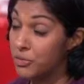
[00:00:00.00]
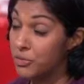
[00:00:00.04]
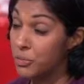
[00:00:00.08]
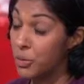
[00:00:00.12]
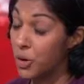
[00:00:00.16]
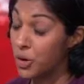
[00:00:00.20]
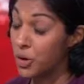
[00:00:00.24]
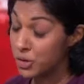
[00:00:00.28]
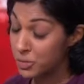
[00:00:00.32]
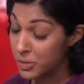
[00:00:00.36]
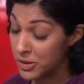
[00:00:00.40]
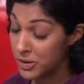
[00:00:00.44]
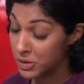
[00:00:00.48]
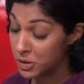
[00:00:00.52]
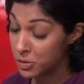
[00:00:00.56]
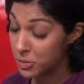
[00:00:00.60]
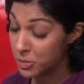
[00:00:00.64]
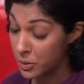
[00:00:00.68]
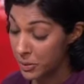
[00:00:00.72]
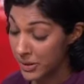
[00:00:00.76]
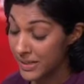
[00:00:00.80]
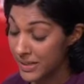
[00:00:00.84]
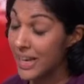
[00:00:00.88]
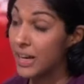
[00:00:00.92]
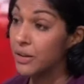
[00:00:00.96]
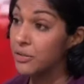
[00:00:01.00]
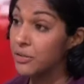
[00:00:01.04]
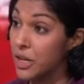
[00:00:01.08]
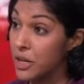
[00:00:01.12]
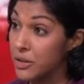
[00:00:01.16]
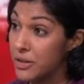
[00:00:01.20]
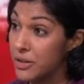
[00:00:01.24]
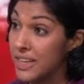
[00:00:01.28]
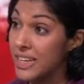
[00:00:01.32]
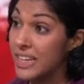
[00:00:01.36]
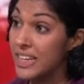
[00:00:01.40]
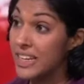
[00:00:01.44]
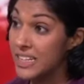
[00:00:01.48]
from hospital, but we now
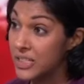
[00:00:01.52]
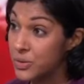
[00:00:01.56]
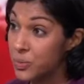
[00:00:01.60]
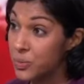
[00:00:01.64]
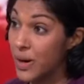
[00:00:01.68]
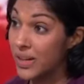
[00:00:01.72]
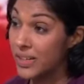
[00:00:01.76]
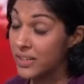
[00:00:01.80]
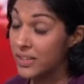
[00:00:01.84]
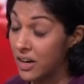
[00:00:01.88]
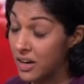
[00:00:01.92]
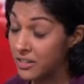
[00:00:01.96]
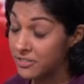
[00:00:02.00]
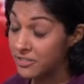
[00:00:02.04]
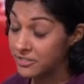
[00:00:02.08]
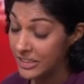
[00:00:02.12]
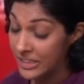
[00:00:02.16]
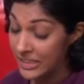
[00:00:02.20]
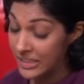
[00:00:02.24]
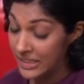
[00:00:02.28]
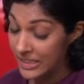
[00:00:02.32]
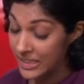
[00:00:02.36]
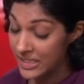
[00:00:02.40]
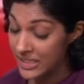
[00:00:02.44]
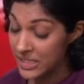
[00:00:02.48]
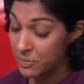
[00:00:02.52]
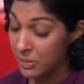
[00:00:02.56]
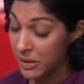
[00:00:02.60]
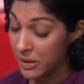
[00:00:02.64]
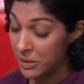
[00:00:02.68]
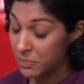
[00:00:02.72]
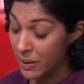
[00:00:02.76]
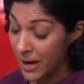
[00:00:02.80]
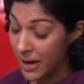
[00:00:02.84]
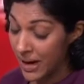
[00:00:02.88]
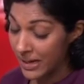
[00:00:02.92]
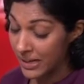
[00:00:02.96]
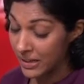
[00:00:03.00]
know that he is well enough to be
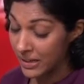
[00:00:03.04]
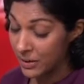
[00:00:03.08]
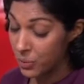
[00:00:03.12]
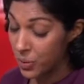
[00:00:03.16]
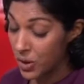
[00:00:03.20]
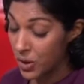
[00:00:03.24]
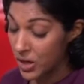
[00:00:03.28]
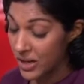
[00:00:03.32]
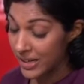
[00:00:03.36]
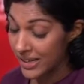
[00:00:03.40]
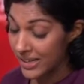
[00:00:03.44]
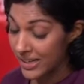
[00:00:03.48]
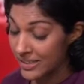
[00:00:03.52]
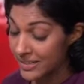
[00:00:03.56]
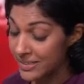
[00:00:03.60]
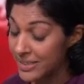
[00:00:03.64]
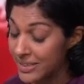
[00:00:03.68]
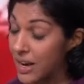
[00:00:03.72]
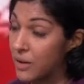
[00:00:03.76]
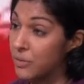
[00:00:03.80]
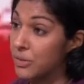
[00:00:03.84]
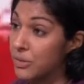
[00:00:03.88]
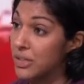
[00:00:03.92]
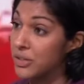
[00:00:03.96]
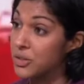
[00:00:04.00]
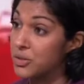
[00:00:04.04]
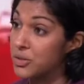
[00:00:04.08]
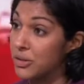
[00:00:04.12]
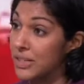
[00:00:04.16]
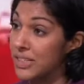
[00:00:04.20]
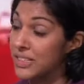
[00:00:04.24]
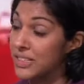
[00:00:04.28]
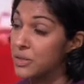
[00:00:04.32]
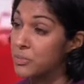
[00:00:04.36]
back at work in Downing Street